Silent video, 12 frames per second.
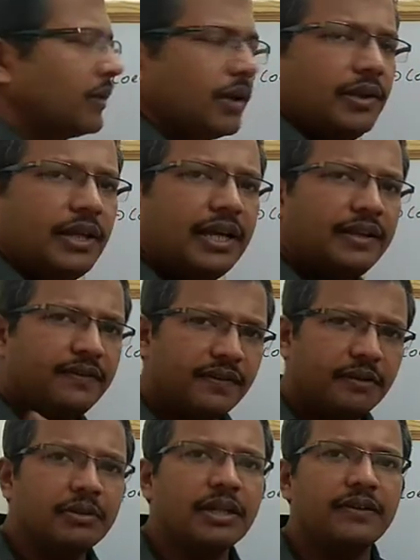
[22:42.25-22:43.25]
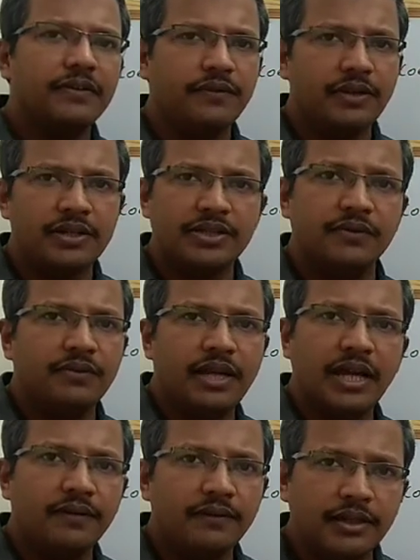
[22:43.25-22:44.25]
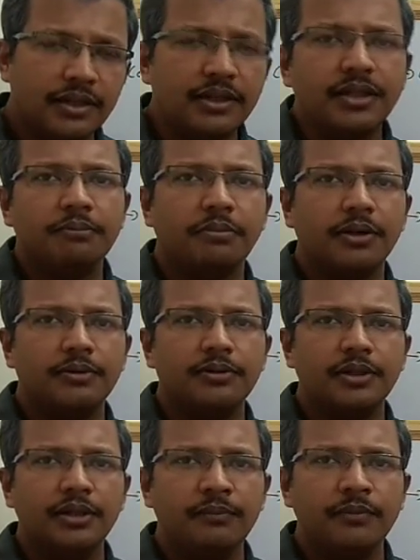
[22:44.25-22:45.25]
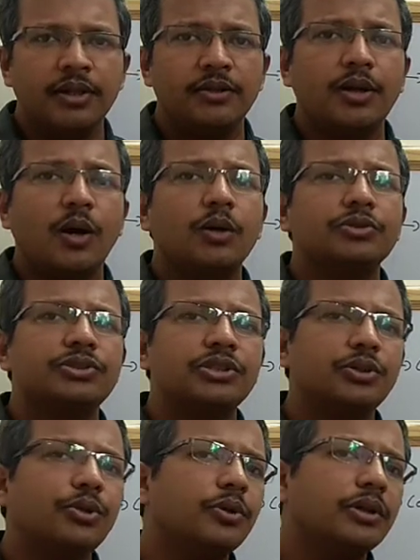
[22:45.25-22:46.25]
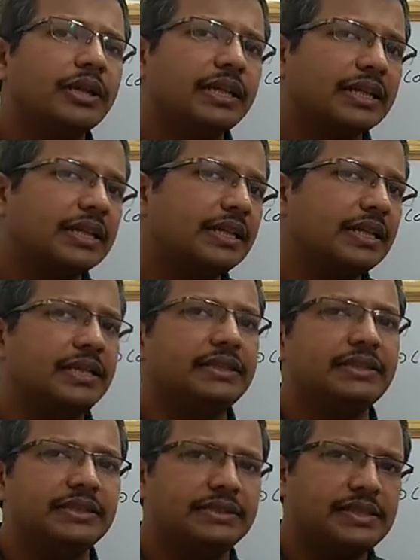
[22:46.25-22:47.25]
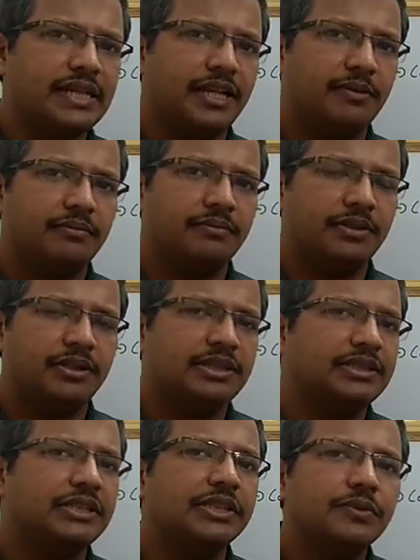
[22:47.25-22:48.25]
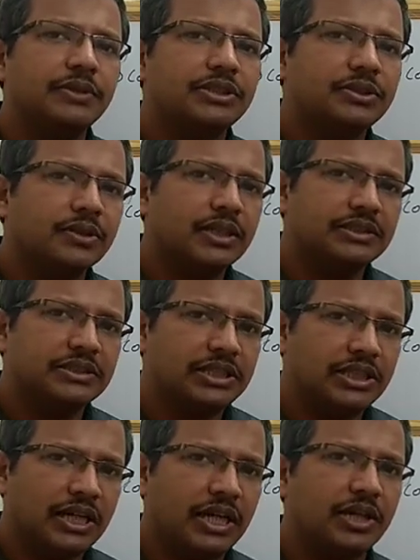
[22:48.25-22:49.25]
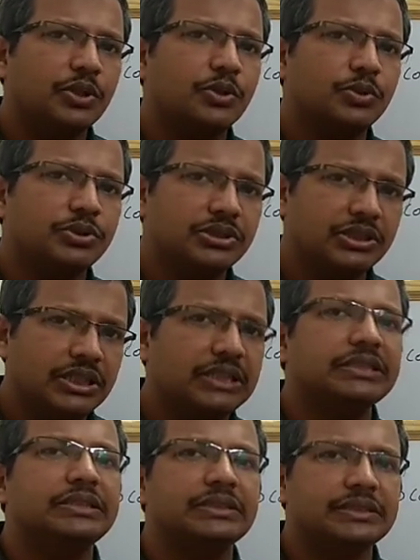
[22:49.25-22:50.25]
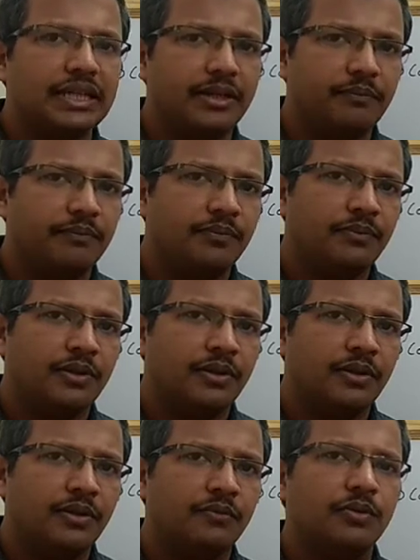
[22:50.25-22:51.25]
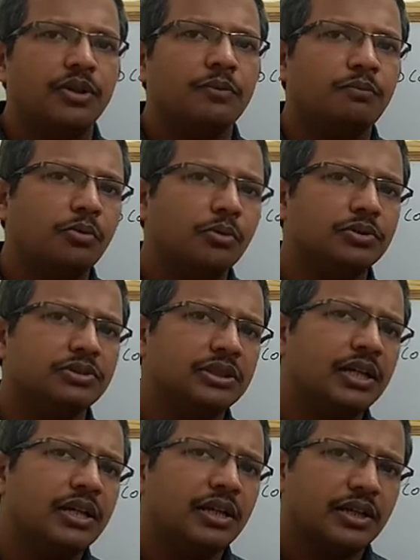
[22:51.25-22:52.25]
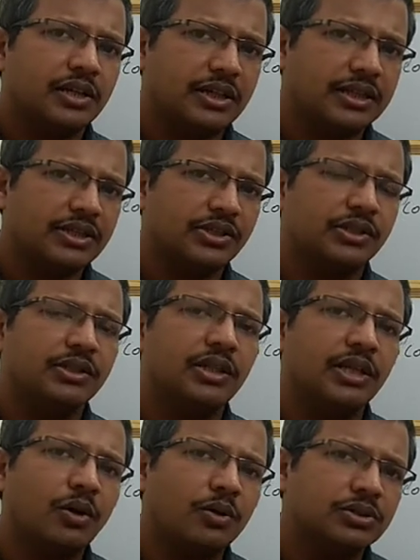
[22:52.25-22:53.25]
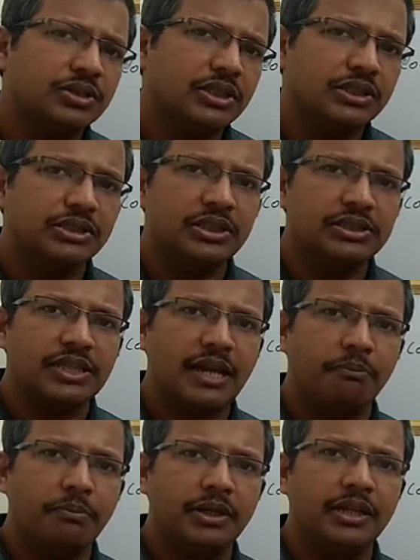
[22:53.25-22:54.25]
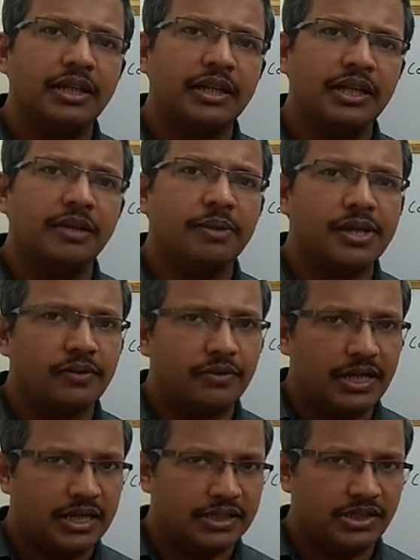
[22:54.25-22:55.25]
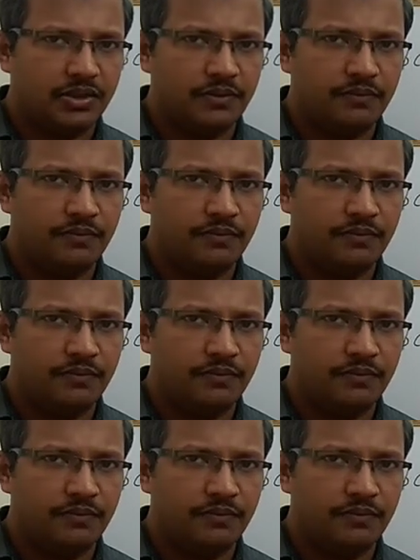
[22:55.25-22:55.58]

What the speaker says: In the enzyme classification, we have learned about the oxidoreductase enzyme. It is otherwise known as the dehydrogenase enzyme, where both the reduction and oxidation is happening in a chemical reaction.